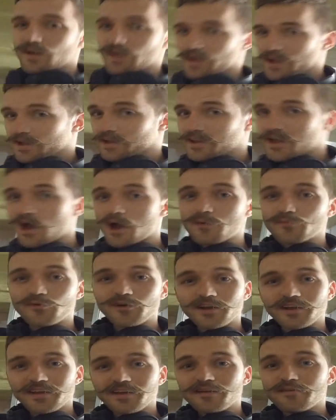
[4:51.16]
and now I'm
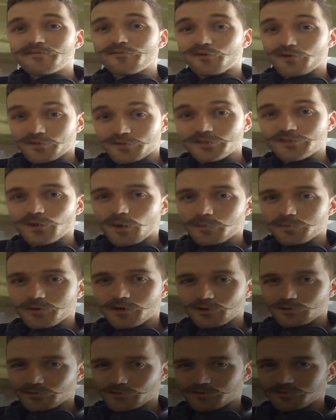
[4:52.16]
ready for the top
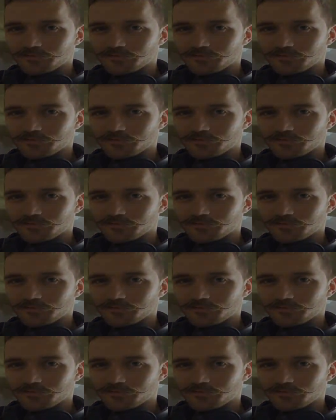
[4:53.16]
coat.